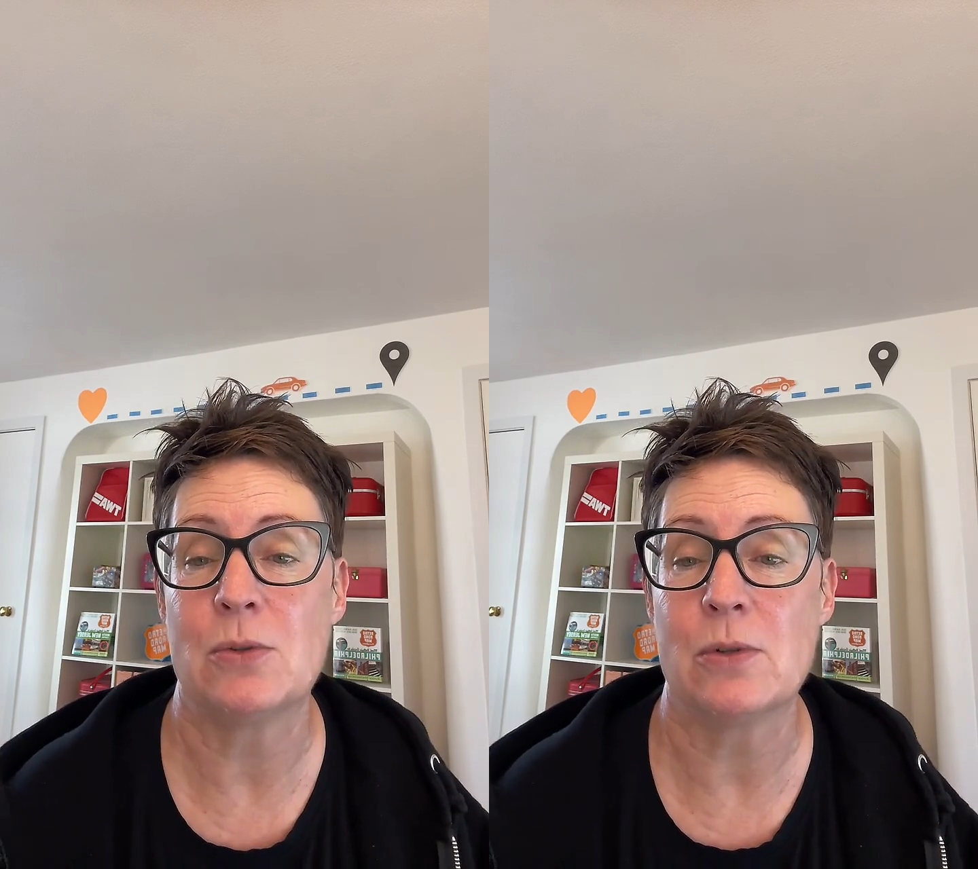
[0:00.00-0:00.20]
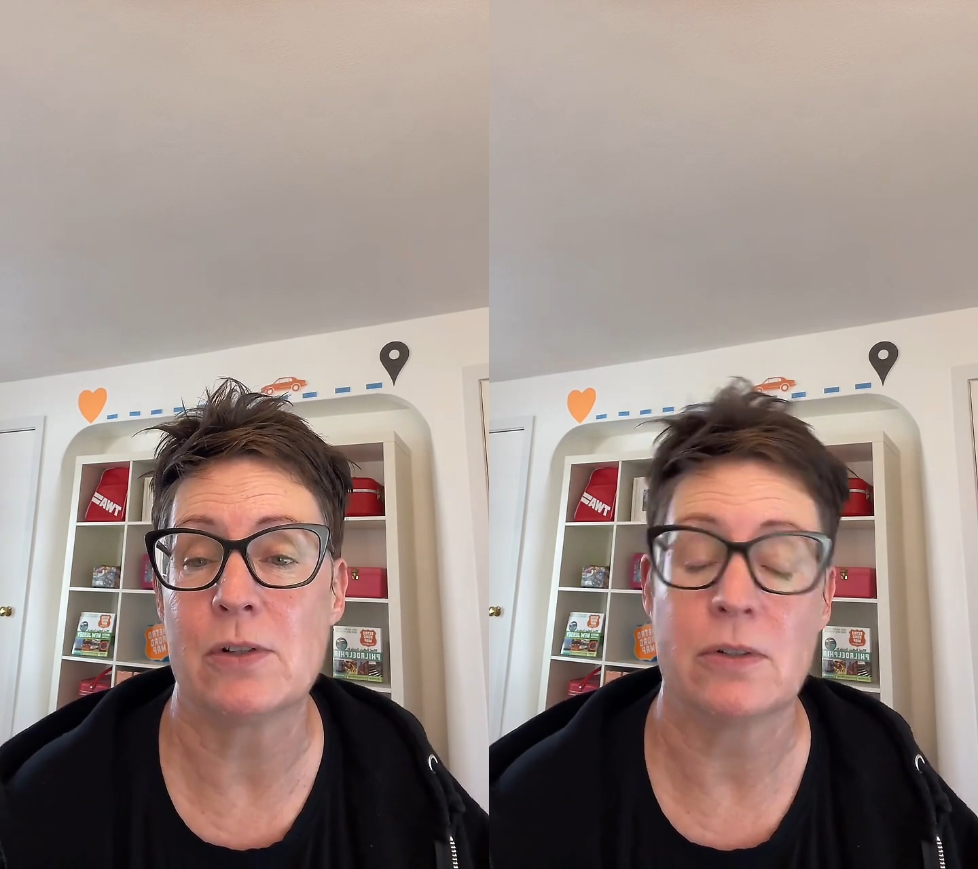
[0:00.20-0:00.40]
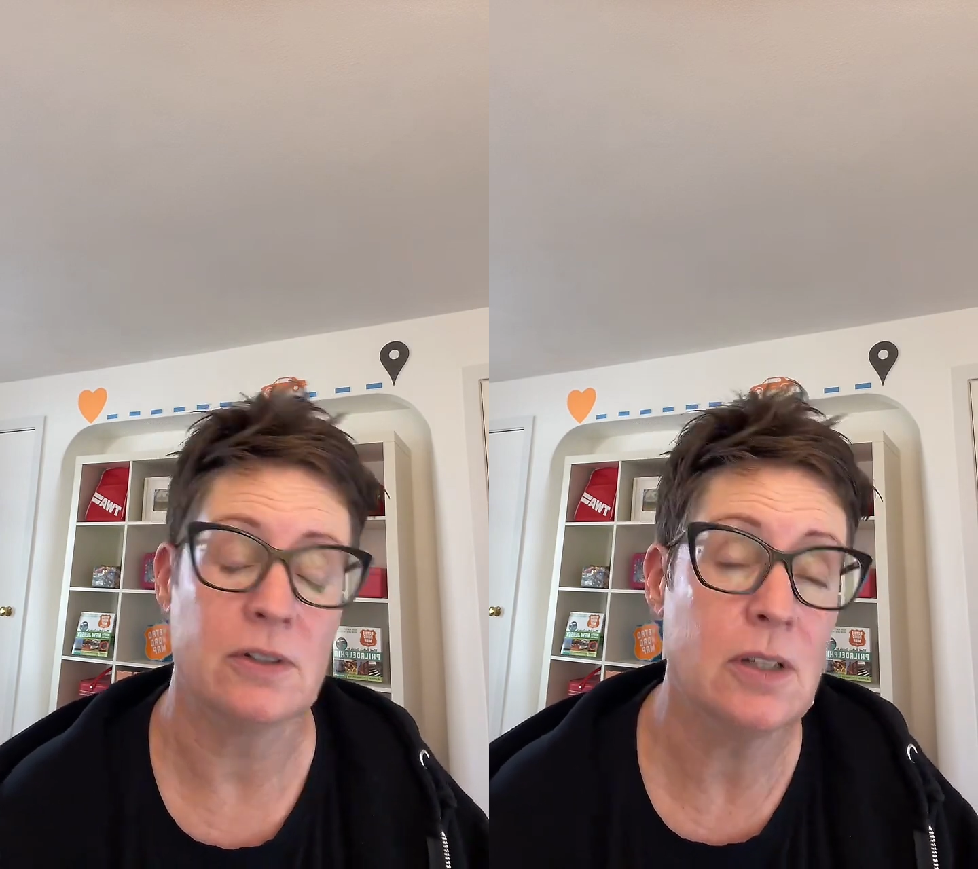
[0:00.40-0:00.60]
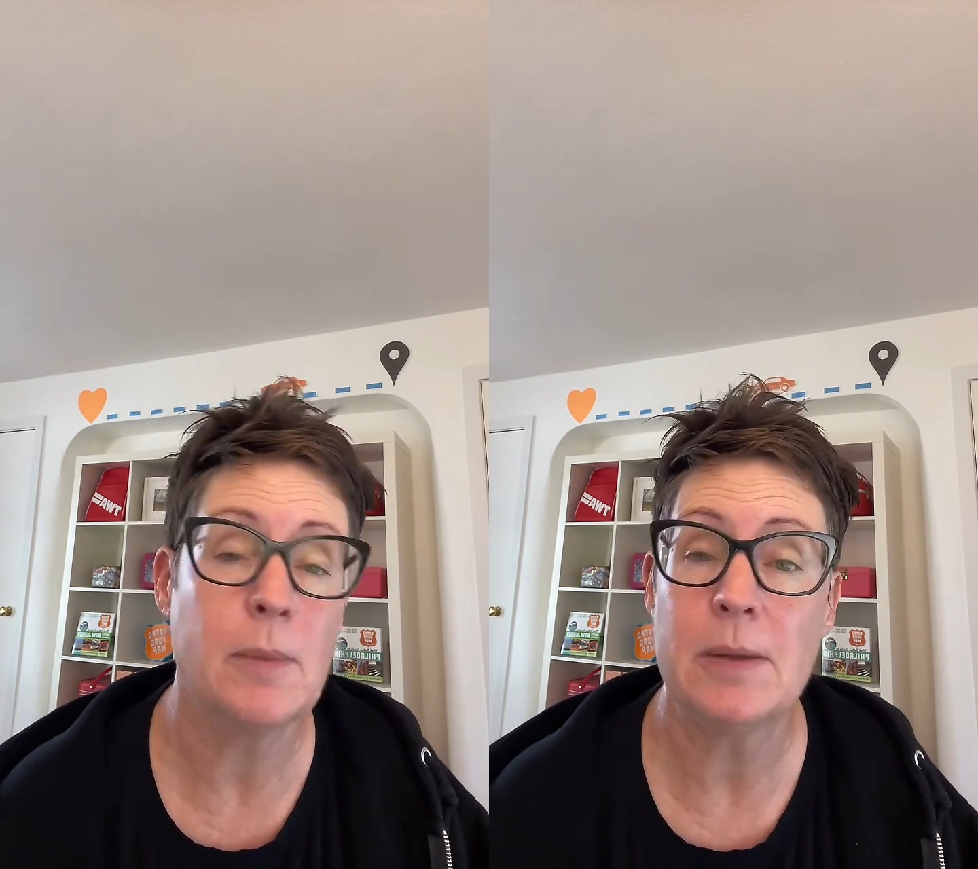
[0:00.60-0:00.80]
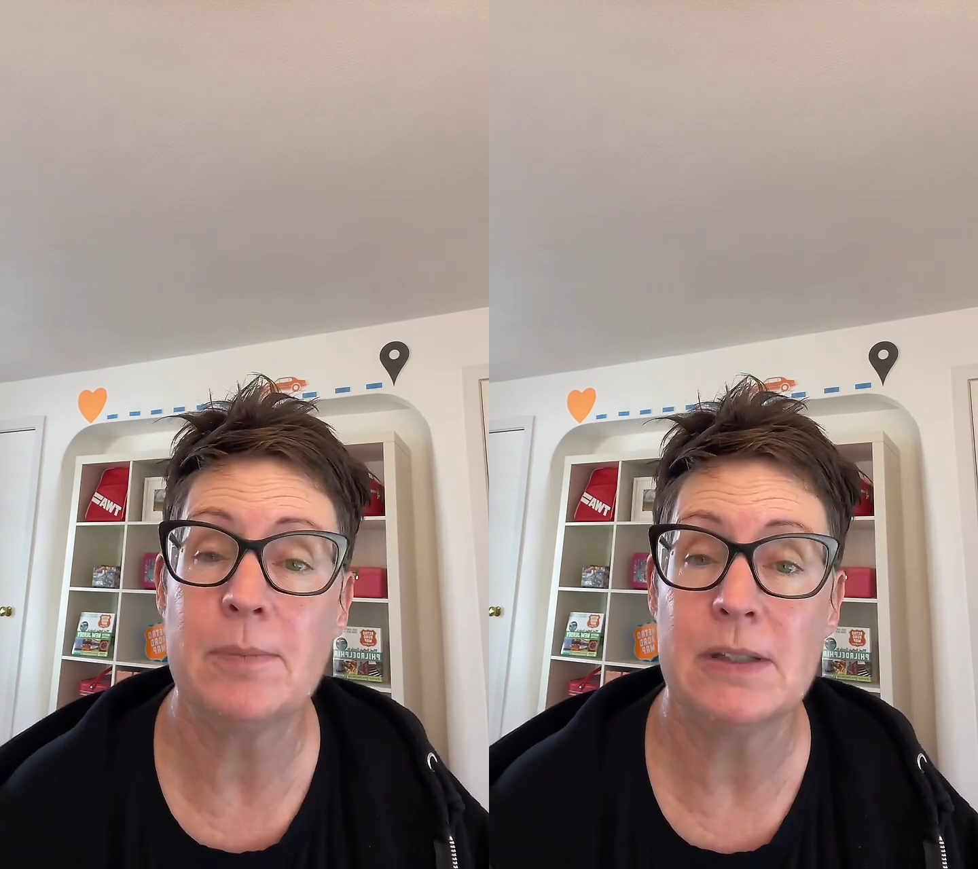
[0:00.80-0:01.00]
hoarder. You
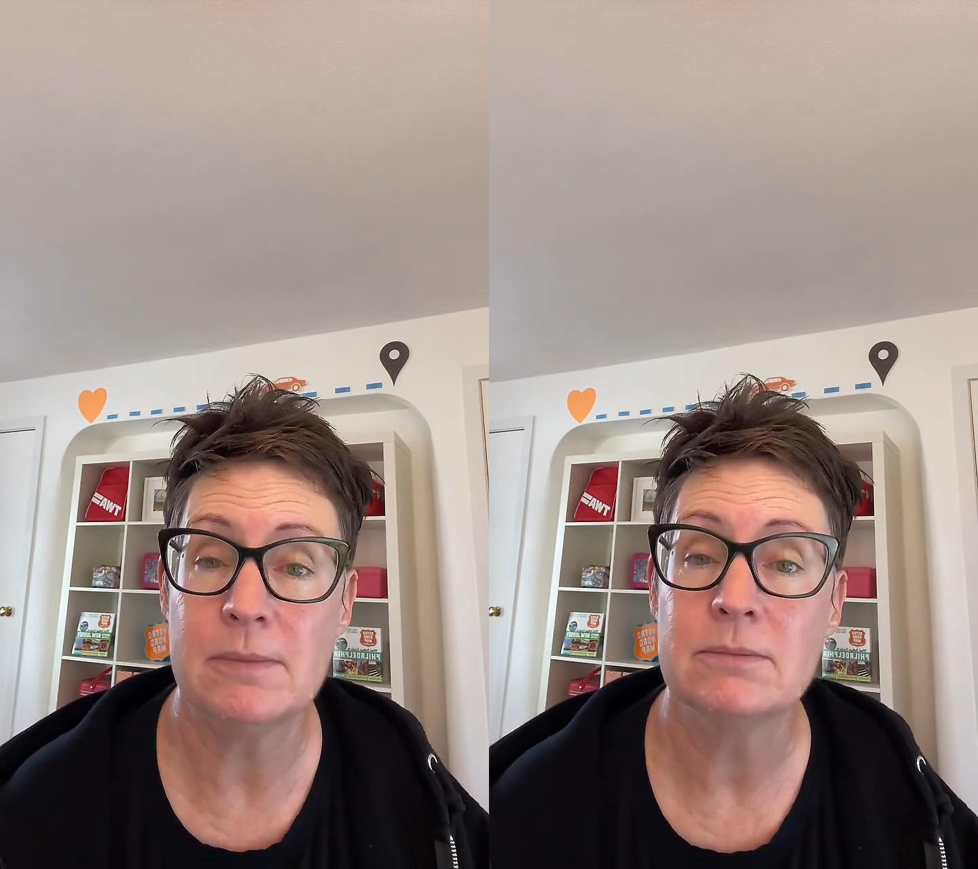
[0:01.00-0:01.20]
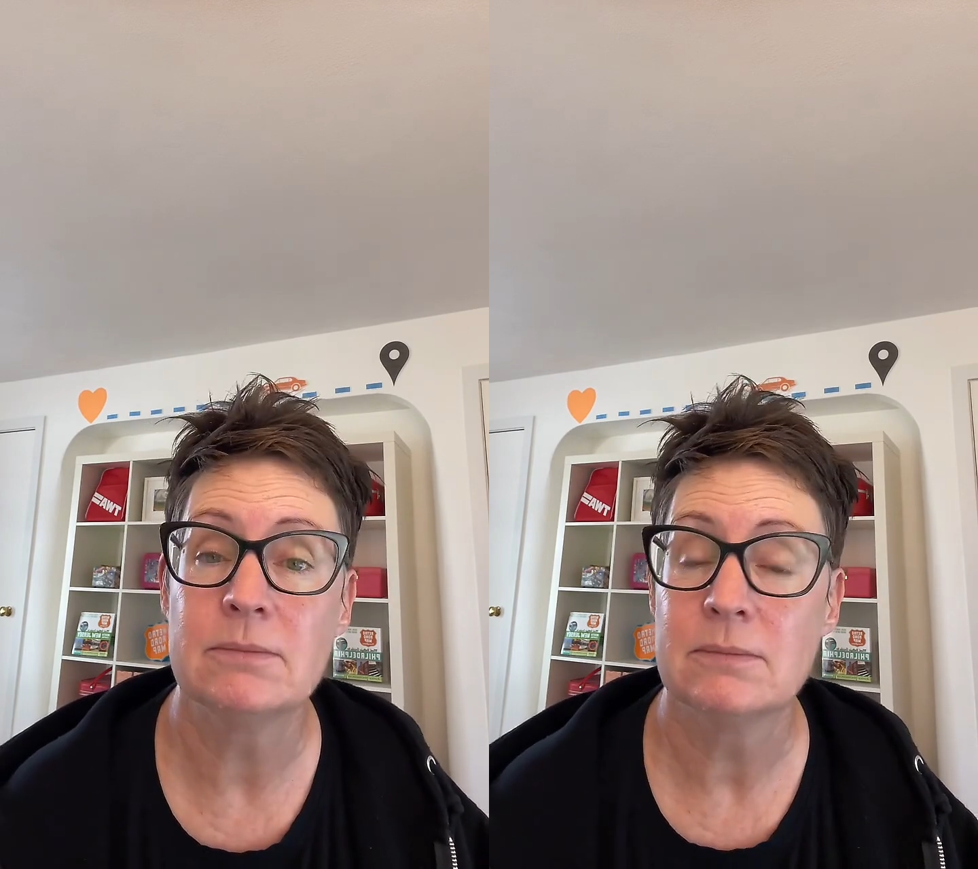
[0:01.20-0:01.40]
might be.